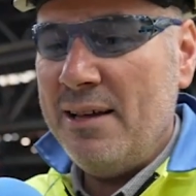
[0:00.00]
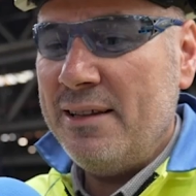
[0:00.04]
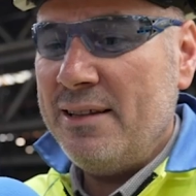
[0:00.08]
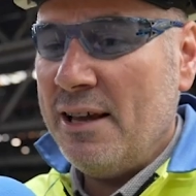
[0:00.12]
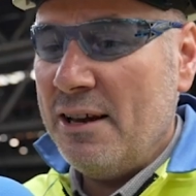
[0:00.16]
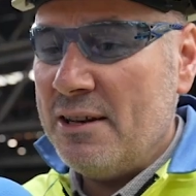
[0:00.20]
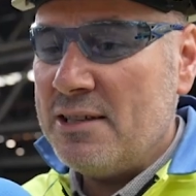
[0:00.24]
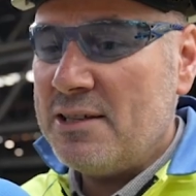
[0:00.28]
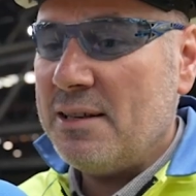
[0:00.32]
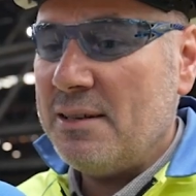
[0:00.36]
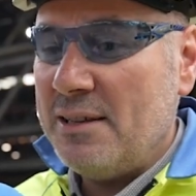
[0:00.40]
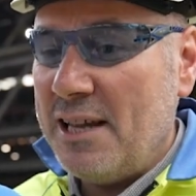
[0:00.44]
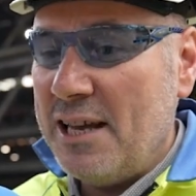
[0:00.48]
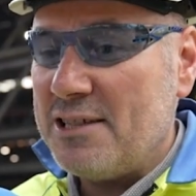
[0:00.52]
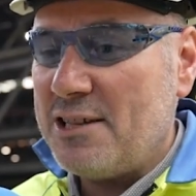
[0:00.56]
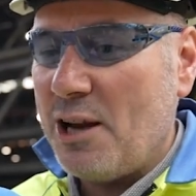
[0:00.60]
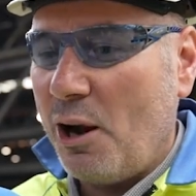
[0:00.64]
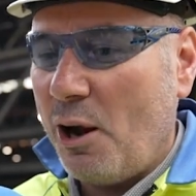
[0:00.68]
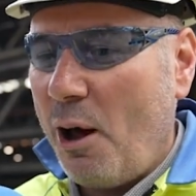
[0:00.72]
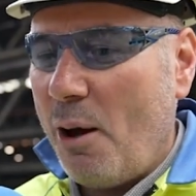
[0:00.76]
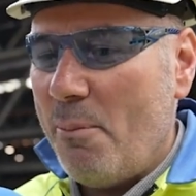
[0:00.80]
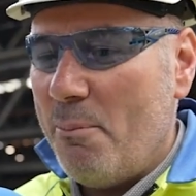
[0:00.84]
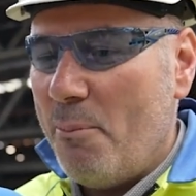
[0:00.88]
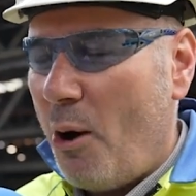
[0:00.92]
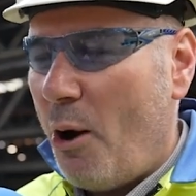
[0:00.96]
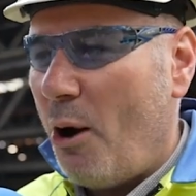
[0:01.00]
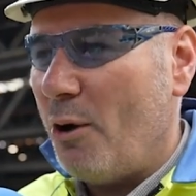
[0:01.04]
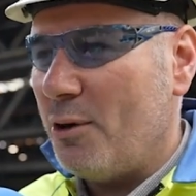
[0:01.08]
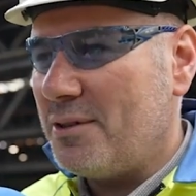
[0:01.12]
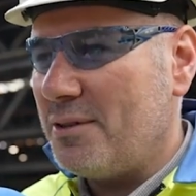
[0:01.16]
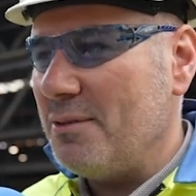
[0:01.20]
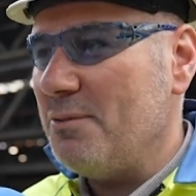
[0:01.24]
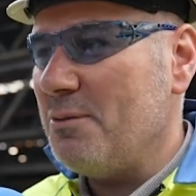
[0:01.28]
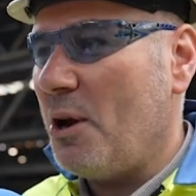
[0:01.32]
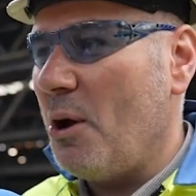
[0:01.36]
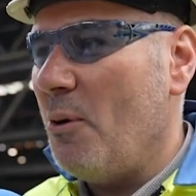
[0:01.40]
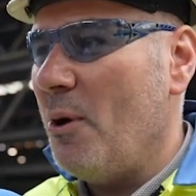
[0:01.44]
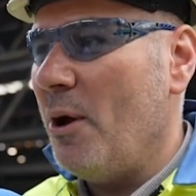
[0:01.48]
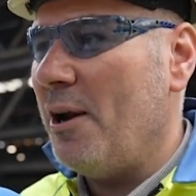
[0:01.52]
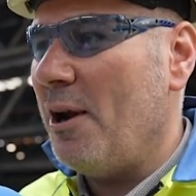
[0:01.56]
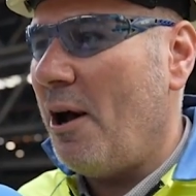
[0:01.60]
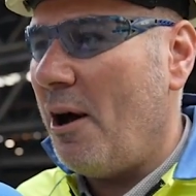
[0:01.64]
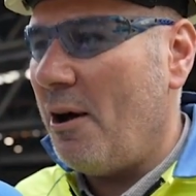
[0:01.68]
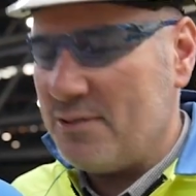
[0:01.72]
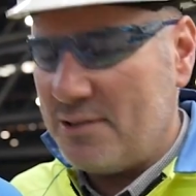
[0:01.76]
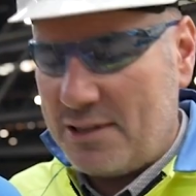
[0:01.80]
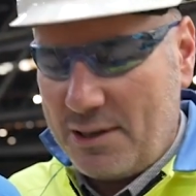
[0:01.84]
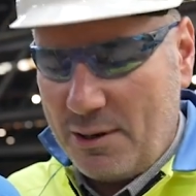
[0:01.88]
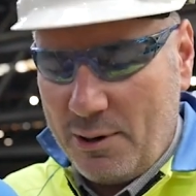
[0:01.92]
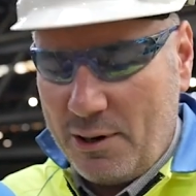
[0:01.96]
there's, there's a lot more going
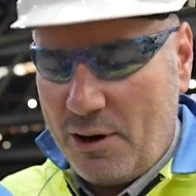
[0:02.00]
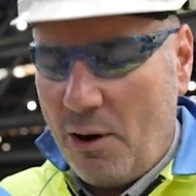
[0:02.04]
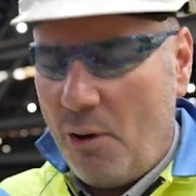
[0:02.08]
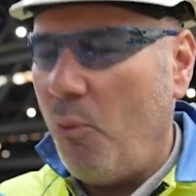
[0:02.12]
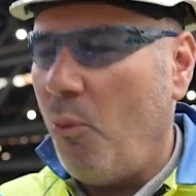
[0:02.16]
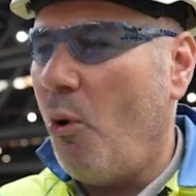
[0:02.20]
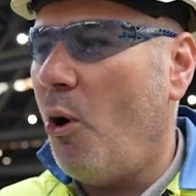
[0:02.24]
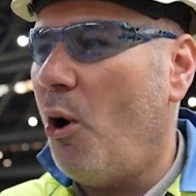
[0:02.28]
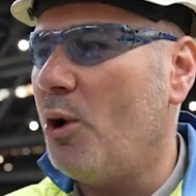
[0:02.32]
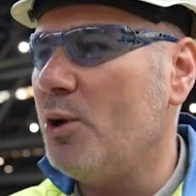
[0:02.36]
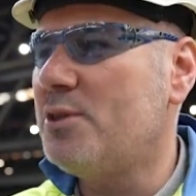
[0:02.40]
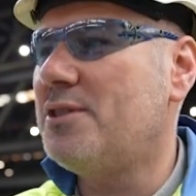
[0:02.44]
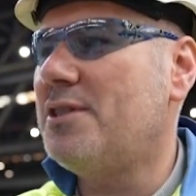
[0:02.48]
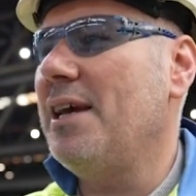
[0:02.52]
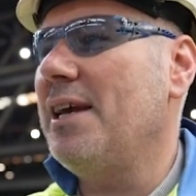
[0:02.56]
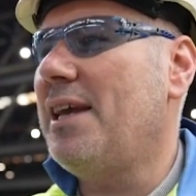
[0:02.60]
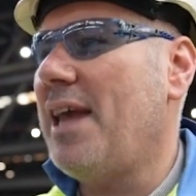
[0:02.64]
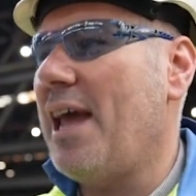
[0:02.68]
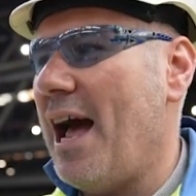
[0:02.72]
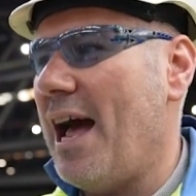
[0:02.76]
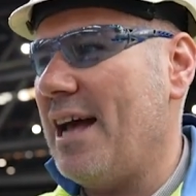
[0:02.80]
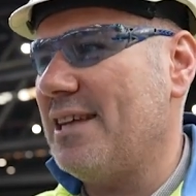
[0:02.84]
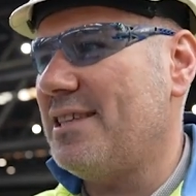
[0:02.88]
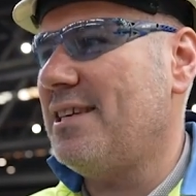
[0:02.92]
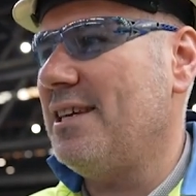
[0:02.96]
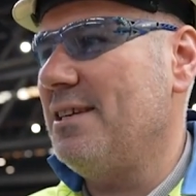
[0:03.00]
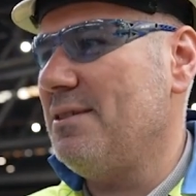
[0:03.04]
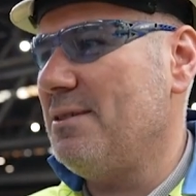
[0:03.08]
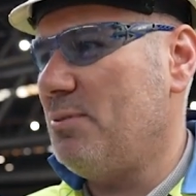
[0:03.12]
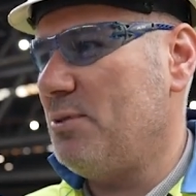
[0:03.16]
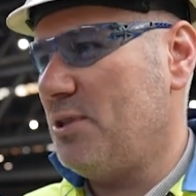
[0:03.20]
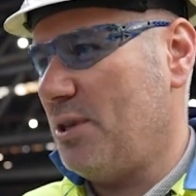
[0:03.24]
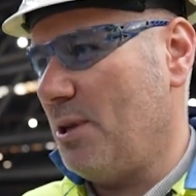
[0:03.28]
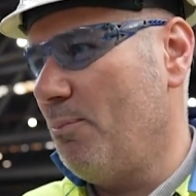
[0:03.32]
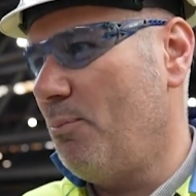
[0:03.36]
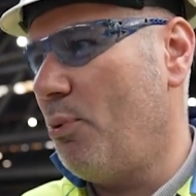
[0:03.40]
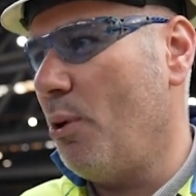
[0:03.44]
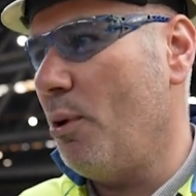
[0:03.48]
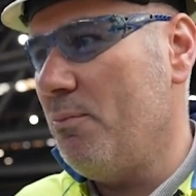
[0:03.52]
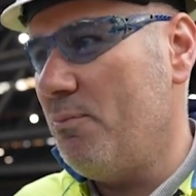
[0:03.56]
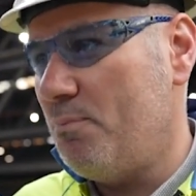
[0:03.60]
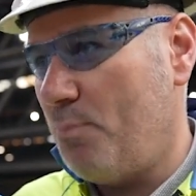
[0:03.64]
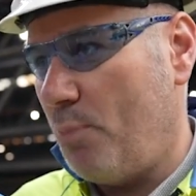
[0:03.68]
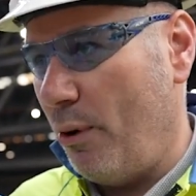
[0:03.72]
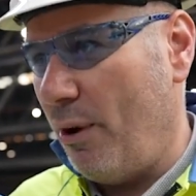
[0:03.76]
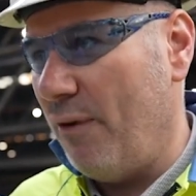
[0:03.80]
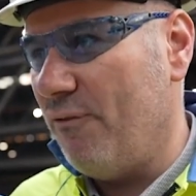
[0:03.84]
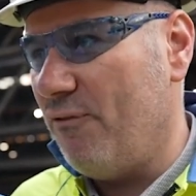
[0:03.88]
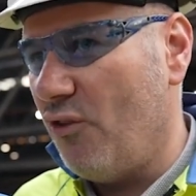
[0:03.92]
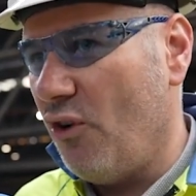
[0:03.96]
on. So we've got water, gas and some
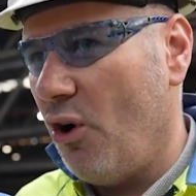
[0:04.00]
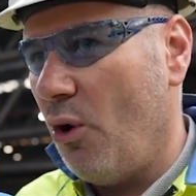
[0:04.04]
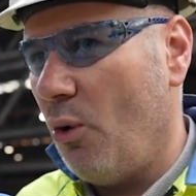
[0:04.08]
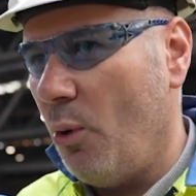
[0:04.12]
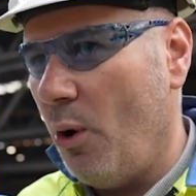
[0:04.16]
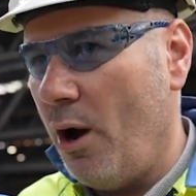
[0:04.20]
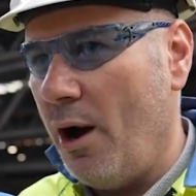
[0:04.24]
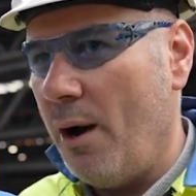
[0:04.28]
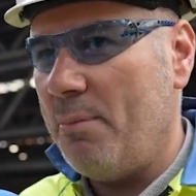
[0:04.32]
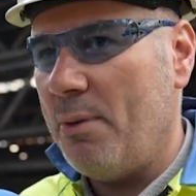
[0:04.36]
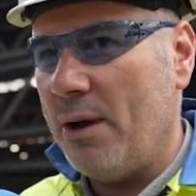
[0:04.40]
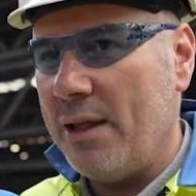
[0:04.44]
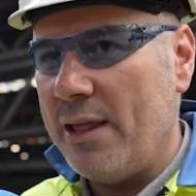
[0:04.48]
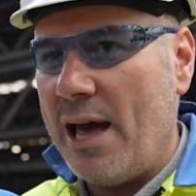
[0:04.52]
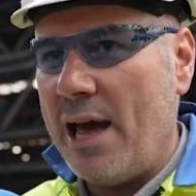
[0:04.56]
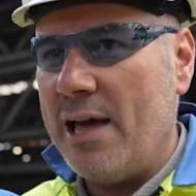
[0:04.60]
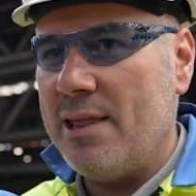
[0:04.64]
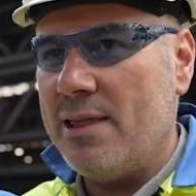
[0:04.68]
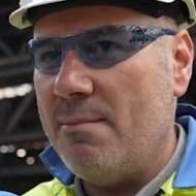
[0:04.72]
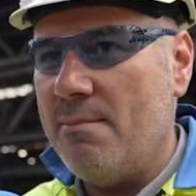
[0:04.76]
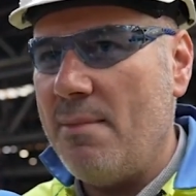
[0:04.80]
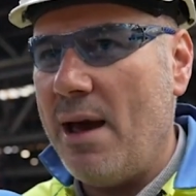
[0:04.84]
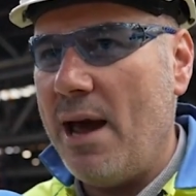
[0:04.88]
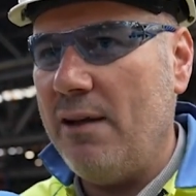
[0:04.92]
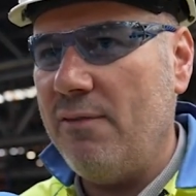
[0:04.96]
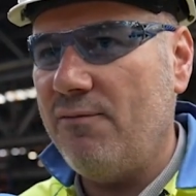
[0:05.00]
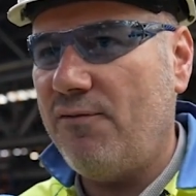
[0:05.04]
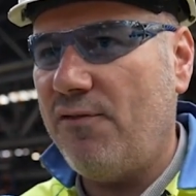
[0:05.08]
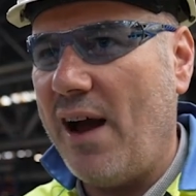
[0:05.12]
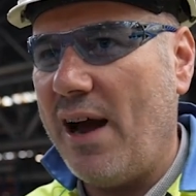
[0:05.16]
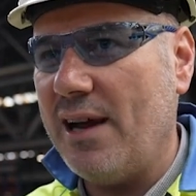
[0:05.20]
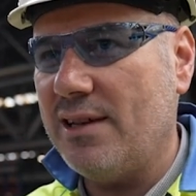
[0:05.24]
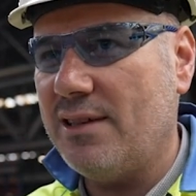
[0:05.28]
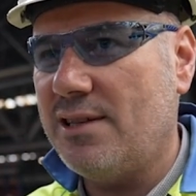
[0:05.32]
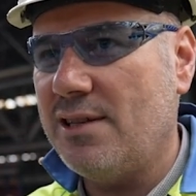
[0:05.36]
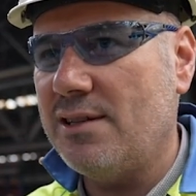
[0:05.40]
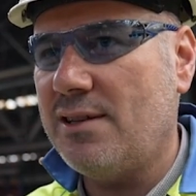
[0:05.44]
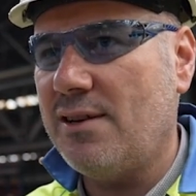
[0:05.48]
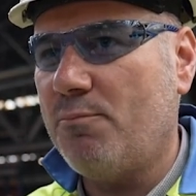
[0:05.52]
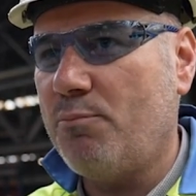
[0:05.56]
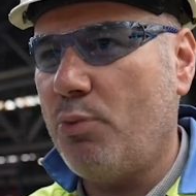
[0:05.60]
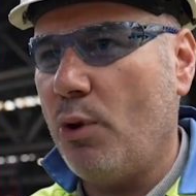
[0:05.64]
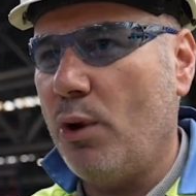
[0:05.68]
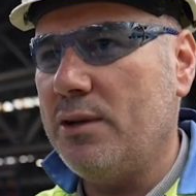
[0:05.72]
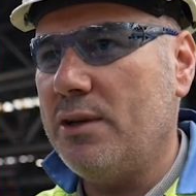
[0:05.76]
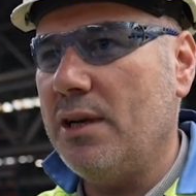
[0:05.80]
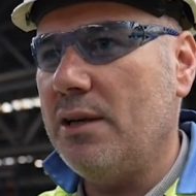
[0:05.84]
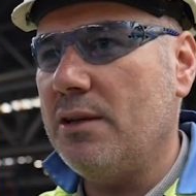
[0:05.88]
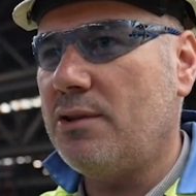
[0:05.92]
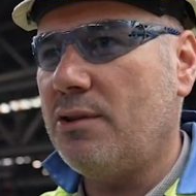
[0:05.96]
peripheral work, but they're the main factors of
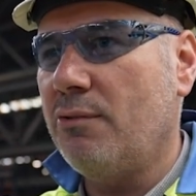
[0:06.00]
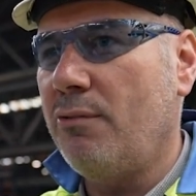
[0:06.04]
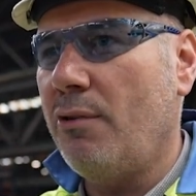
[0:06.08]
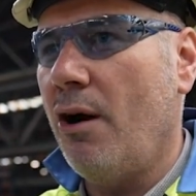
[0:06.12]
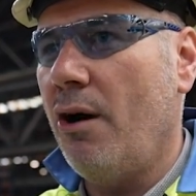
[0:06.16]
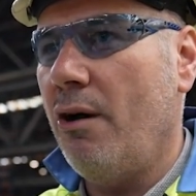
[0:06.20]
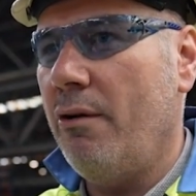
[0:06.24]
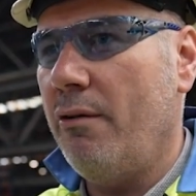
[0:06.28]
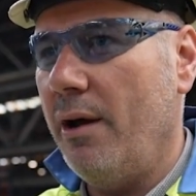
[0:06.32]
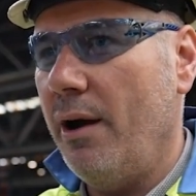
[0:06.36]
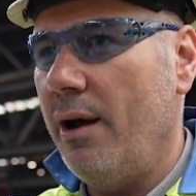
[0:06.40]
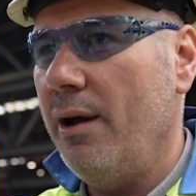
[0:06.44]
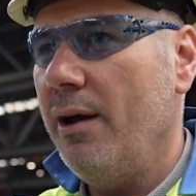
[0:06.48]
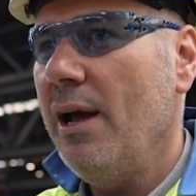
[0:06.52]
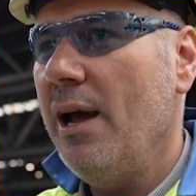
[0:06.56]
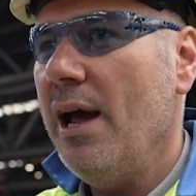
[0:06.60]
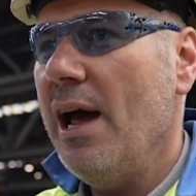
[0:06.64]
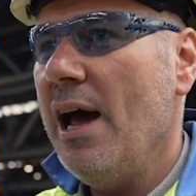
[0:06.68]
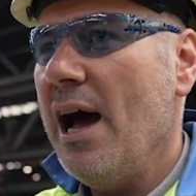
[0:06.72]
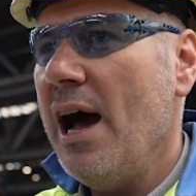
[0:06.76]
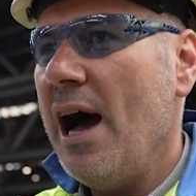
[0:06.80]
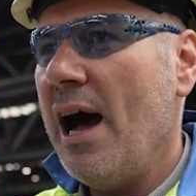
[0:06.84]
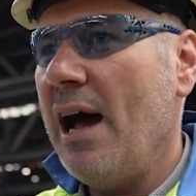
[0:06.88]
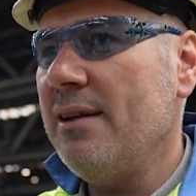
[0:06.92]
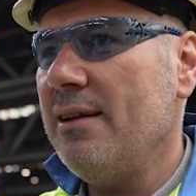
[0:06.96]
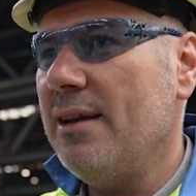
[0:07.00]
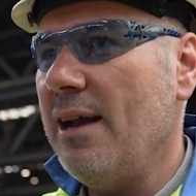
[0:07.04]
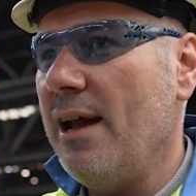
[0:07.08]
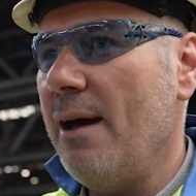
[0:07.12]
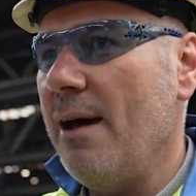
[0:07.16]
Project Aurora. And